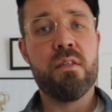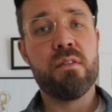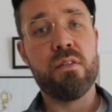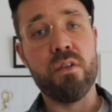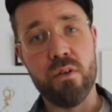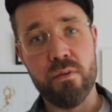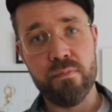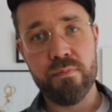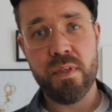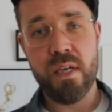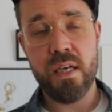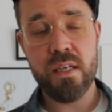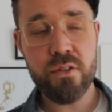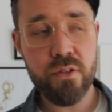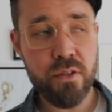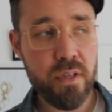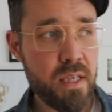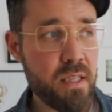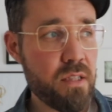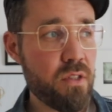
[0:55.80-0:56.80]
So, as
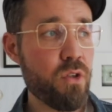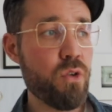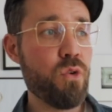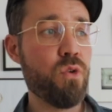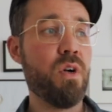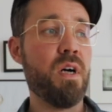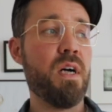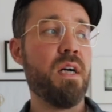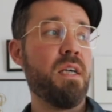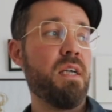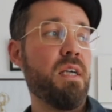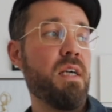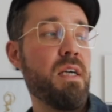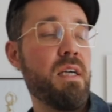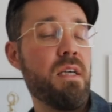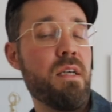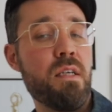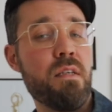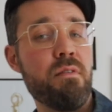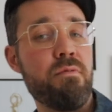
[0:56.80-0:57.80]
you guys know, I
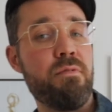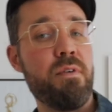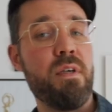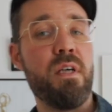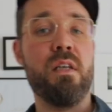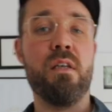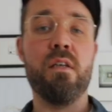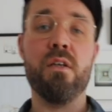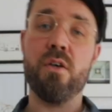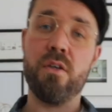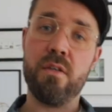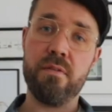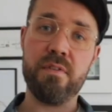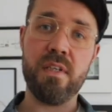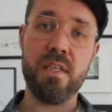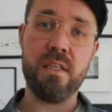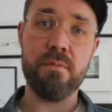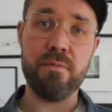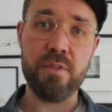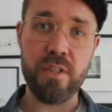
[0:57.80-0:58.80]
have a lot of
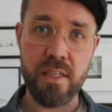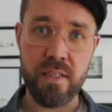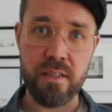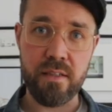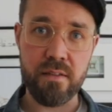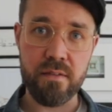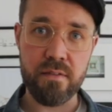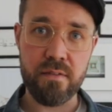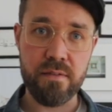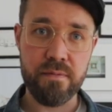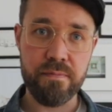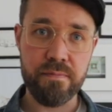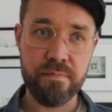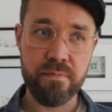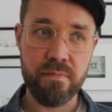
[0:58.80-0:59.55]
denim jackets.